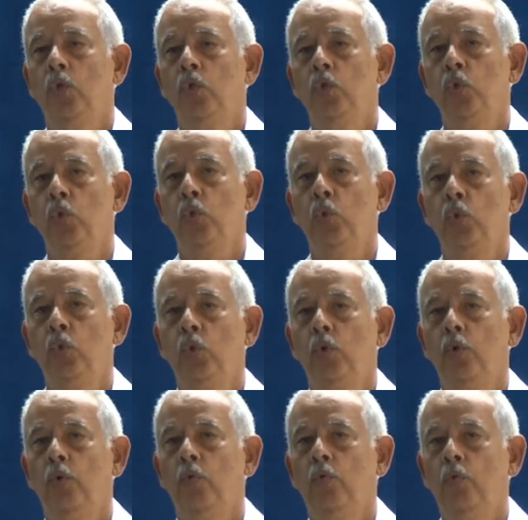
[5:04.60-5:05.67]
to
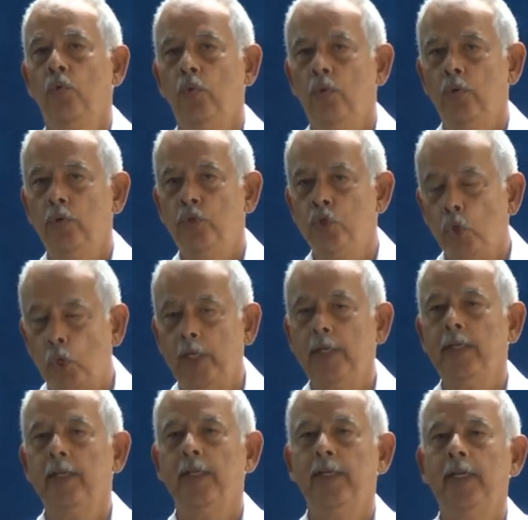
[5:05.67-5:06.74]

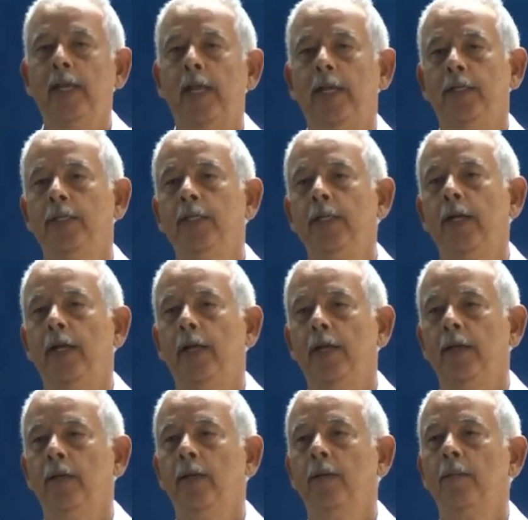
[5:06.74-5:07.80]
join the
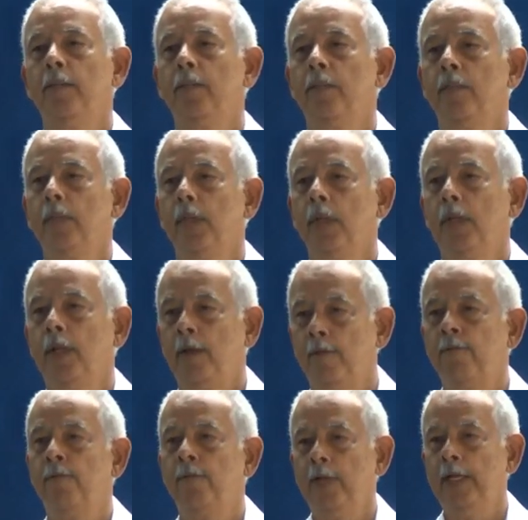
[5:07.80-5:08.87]
EITI
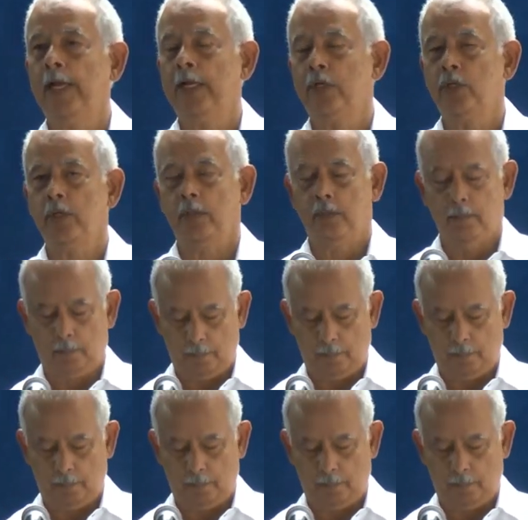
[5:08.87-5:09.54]
if elected.